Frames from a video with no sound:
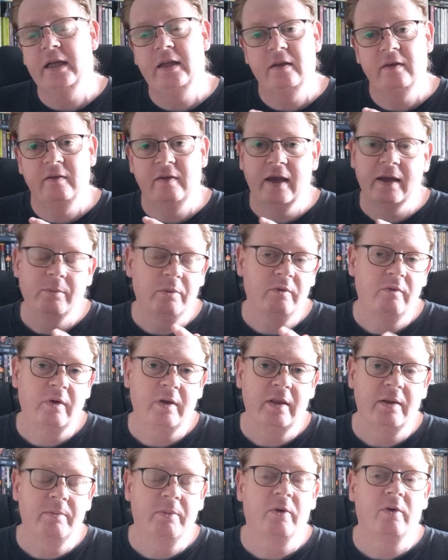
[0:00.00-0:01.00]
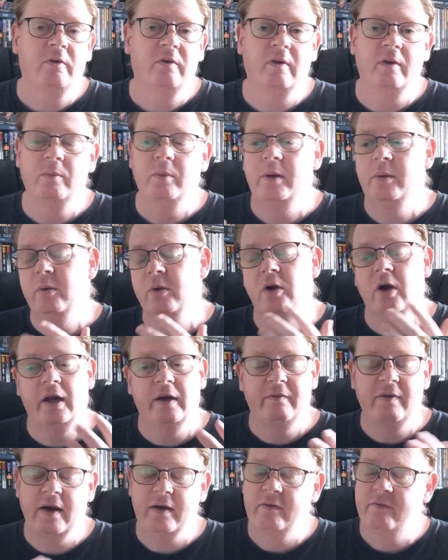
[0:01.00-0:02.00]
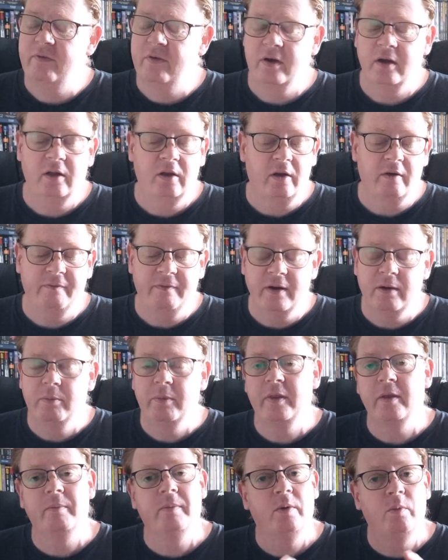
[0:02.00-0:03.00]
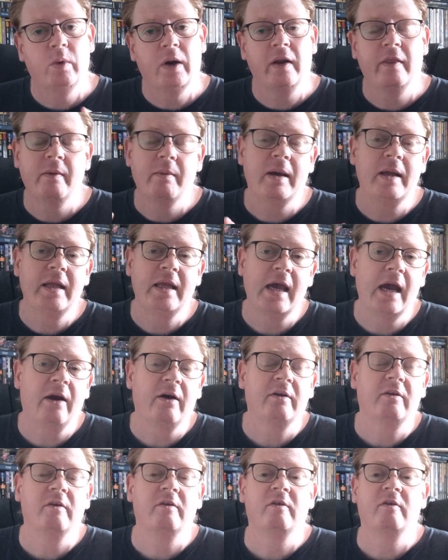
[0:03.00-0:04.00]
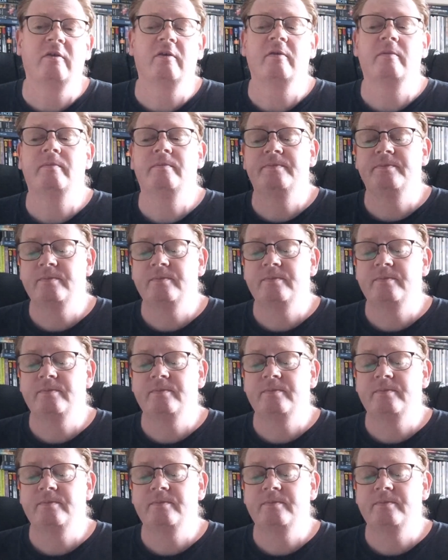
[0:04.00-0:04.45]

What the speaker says: and Dad would read the books and we would kind of have a lot of fun with them. And one of the main characters